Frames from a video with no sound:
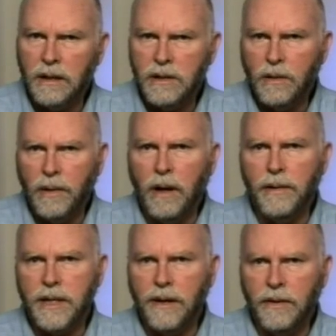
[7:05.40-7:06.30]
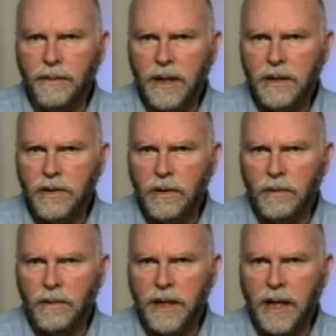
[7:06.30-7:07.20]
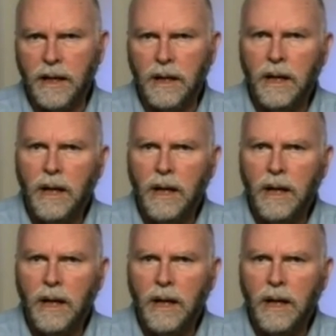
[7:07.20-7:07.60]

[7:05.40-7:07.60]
so we always have to be concerned with that.